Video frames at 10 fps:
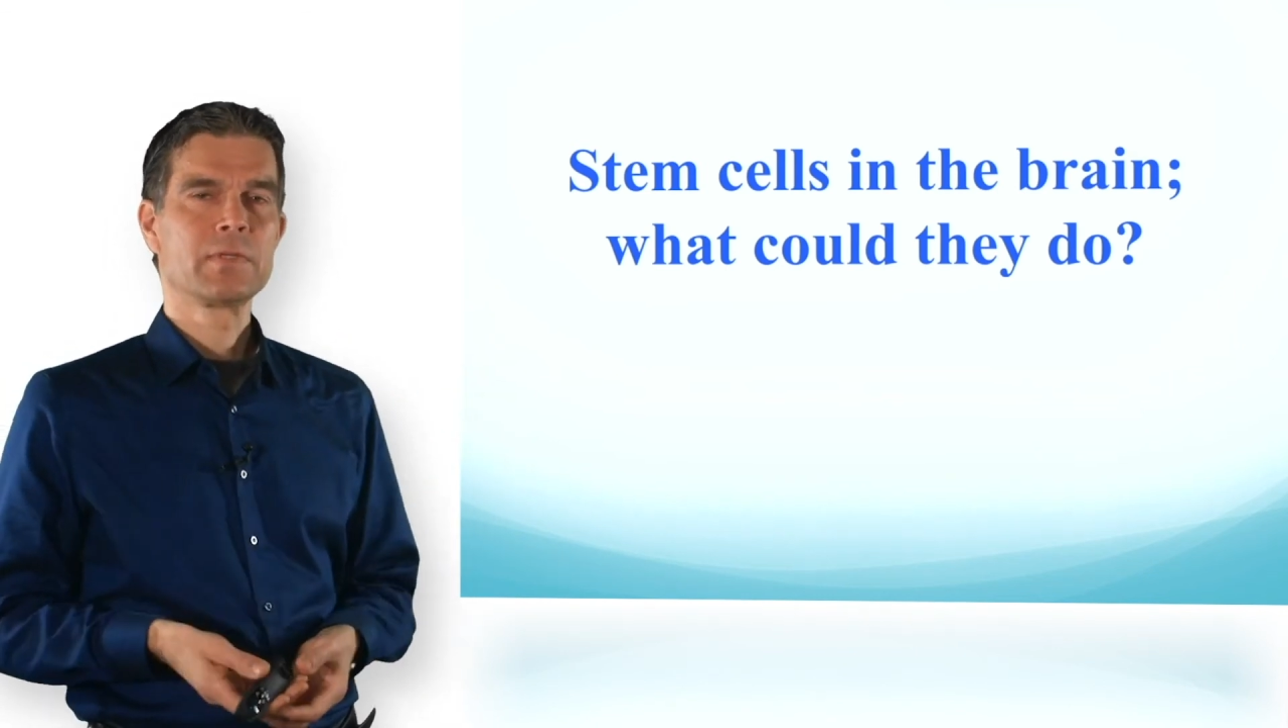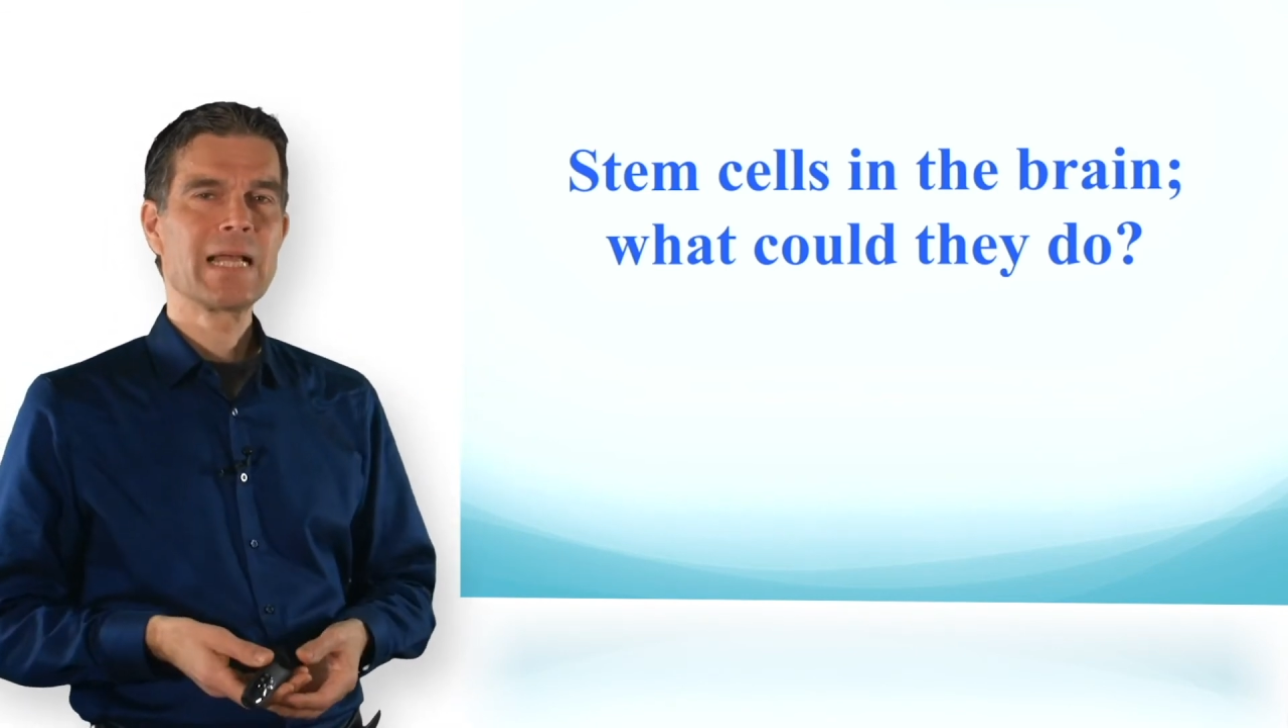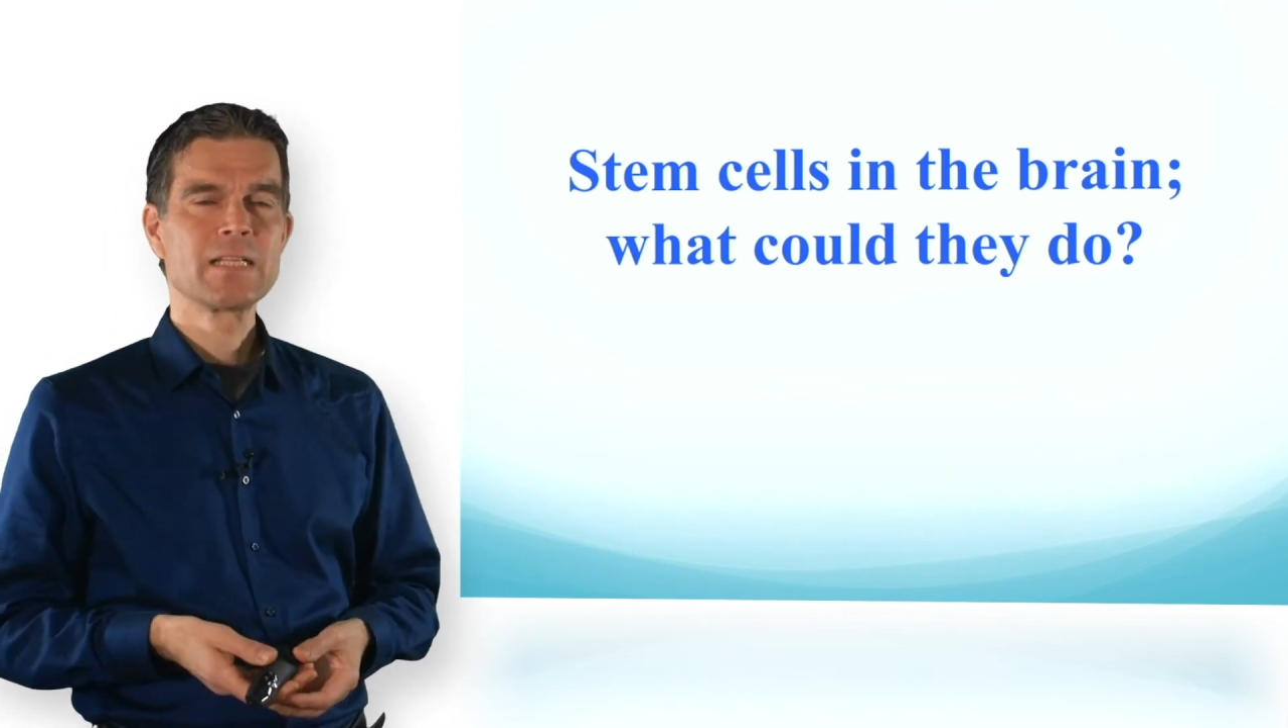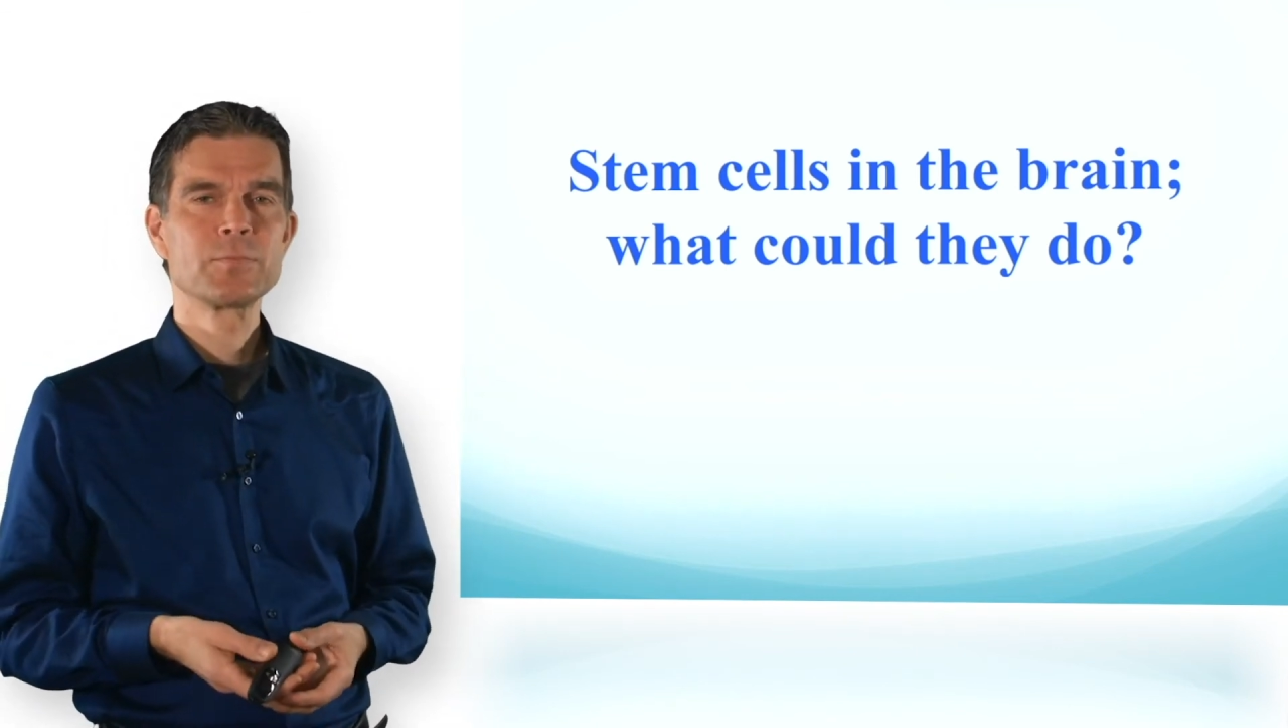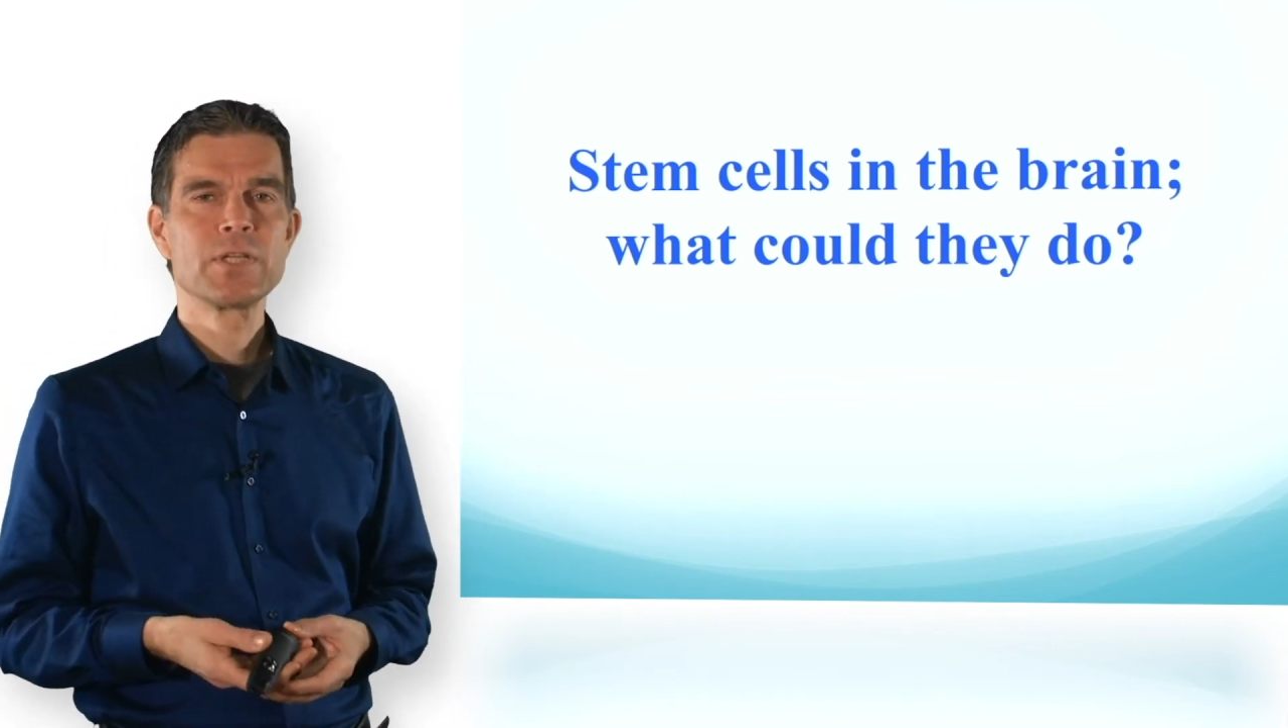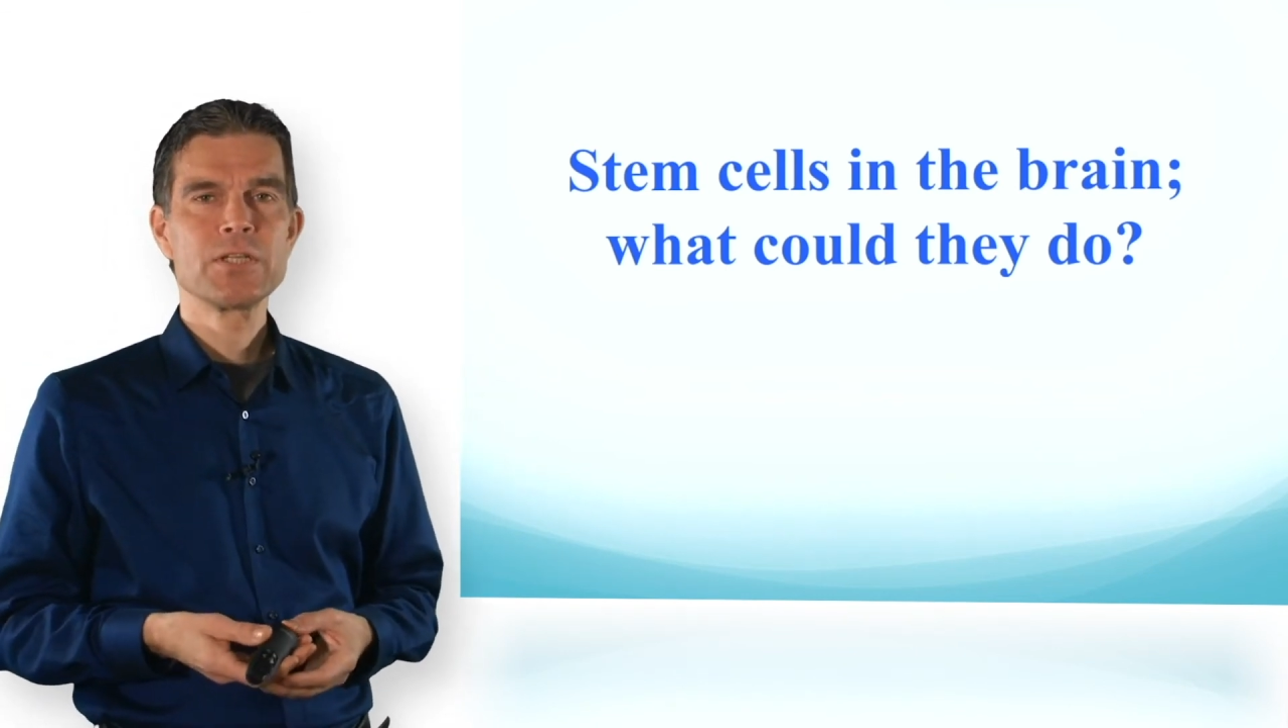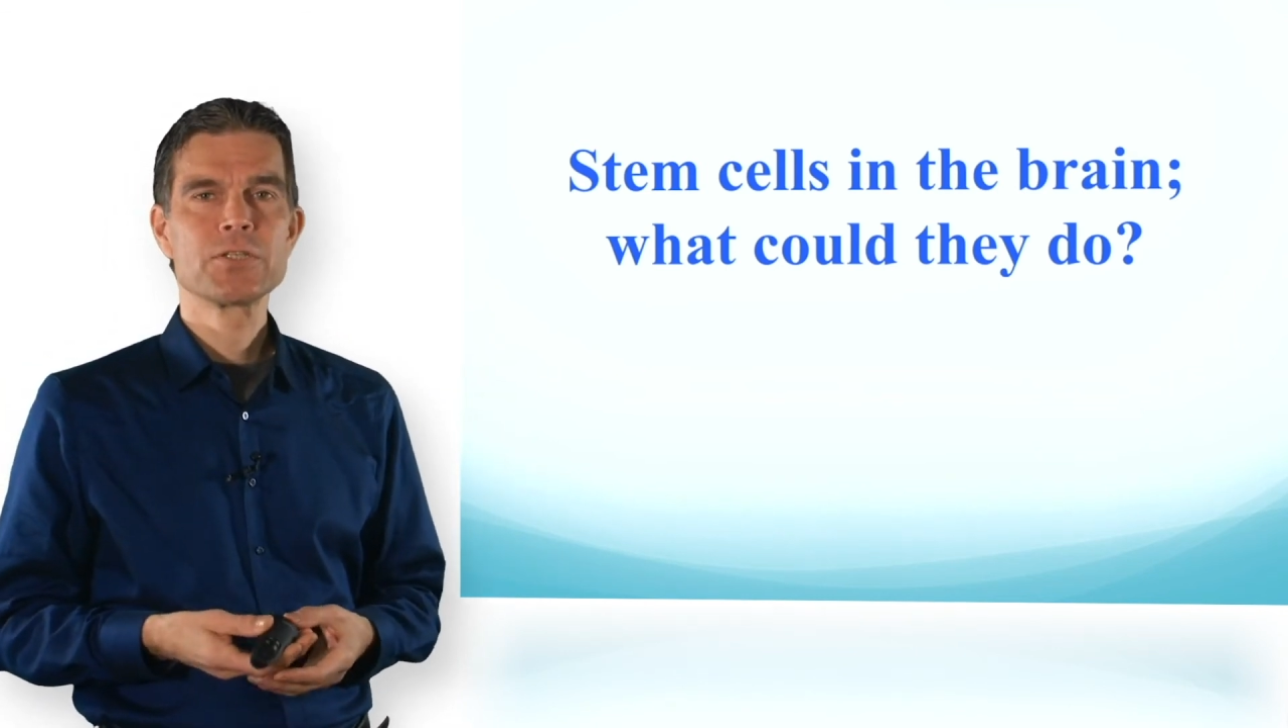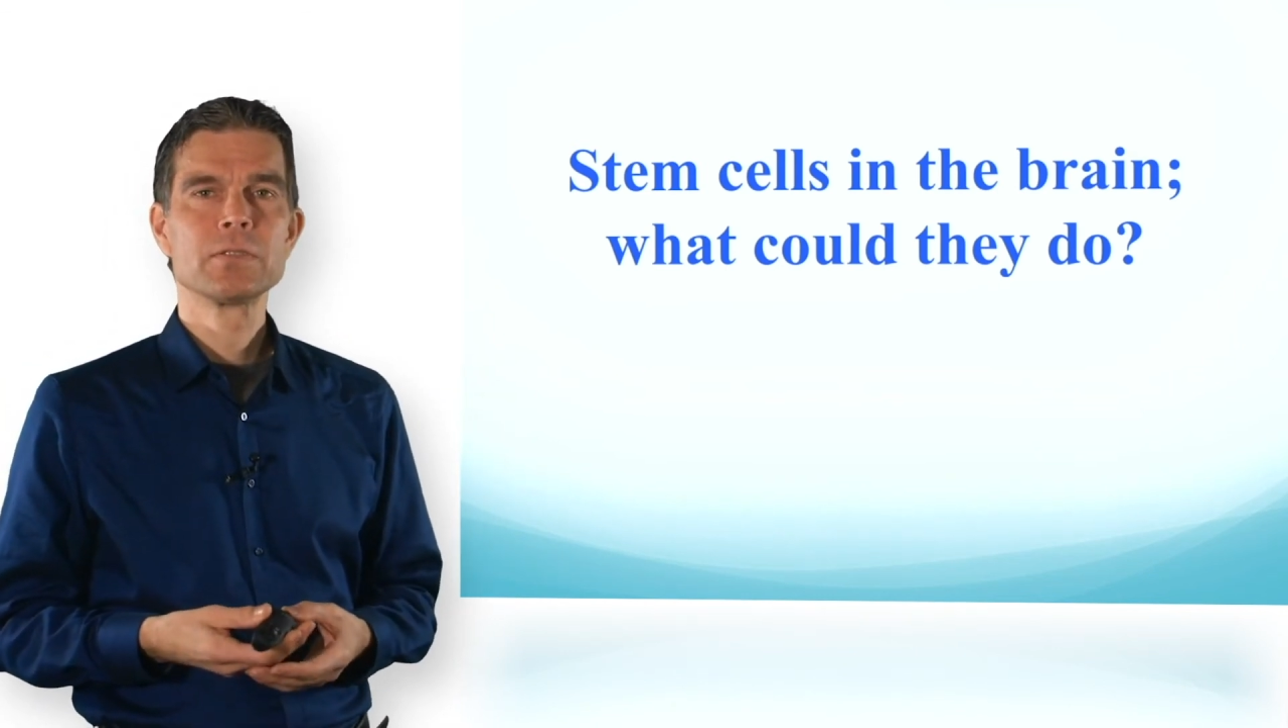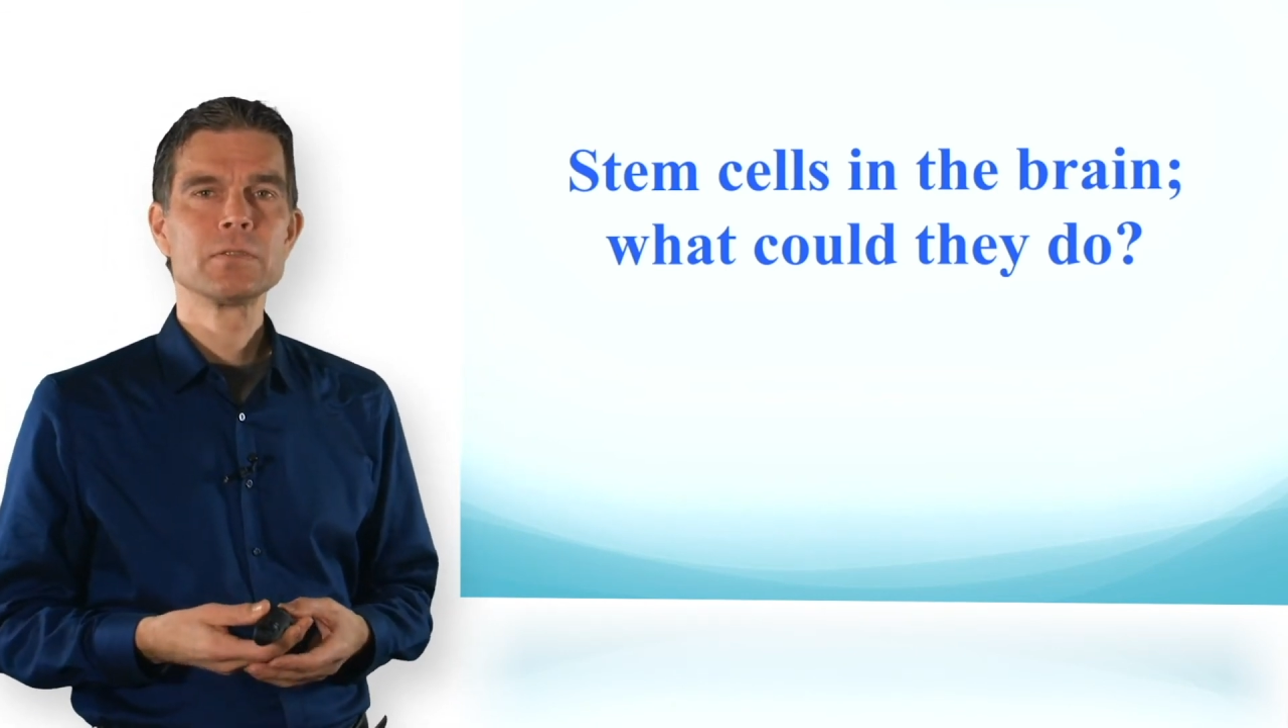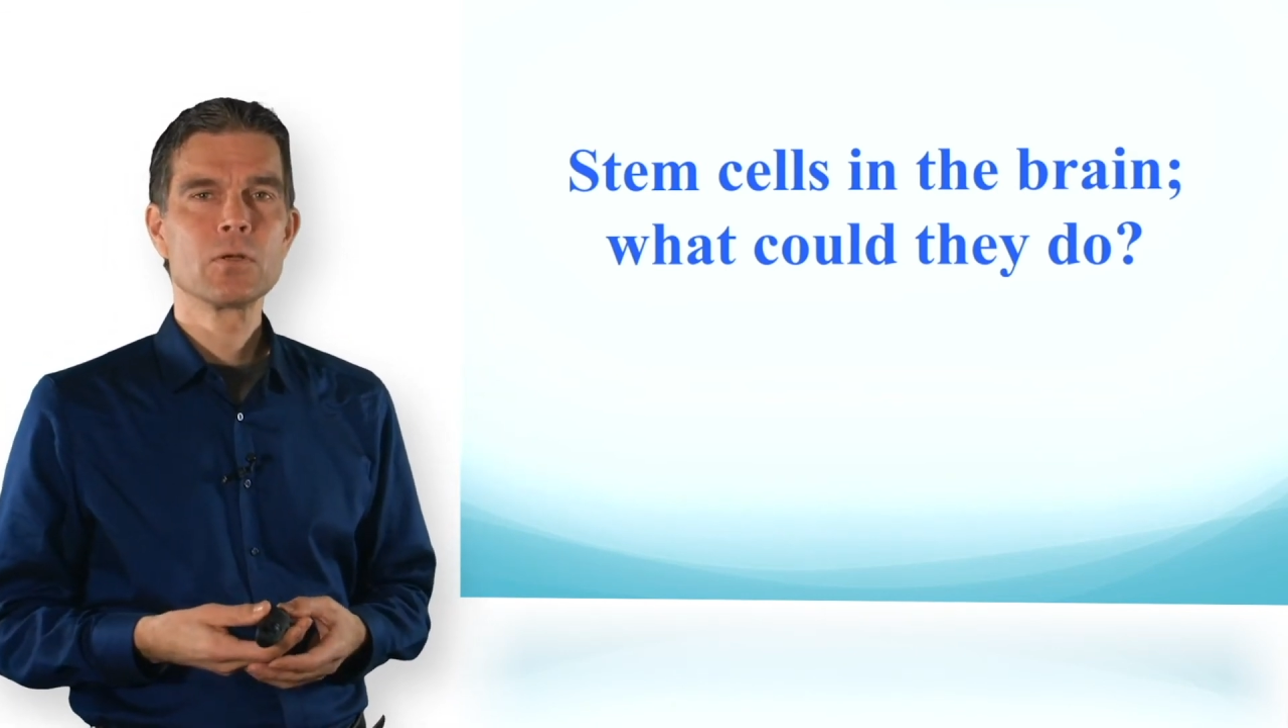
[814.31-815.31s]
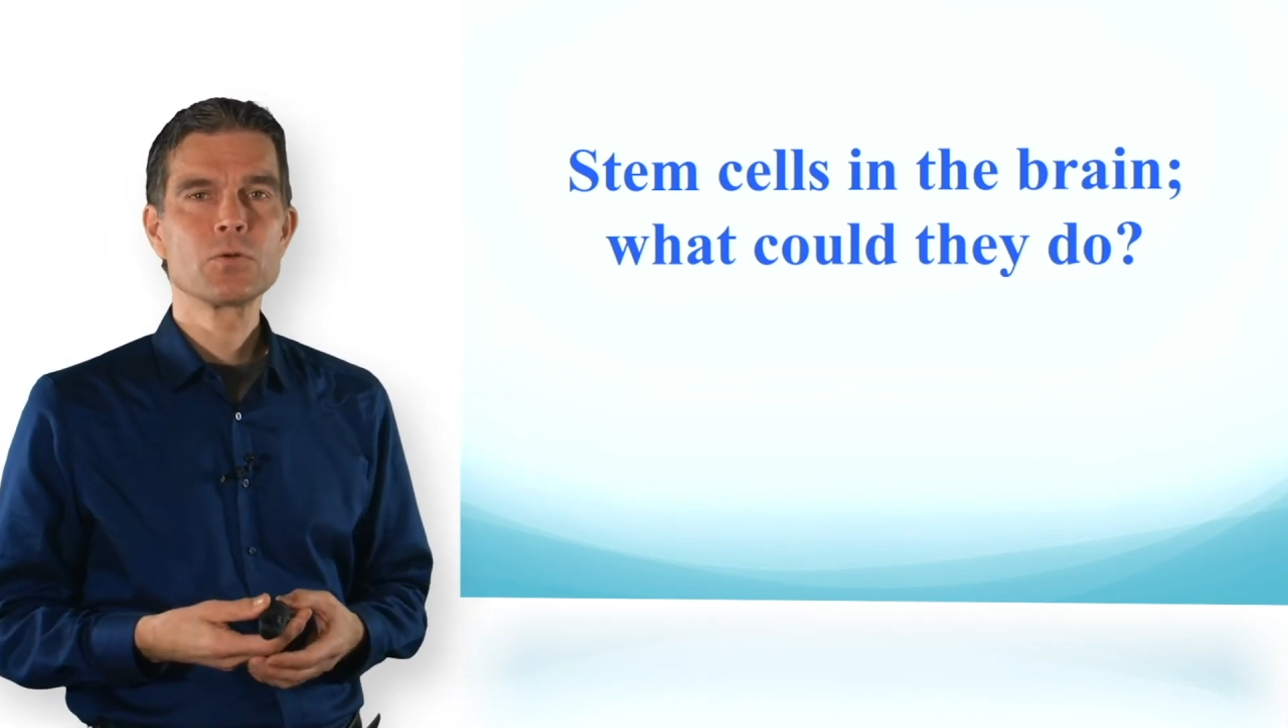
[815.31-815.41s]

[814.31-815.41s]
adaptation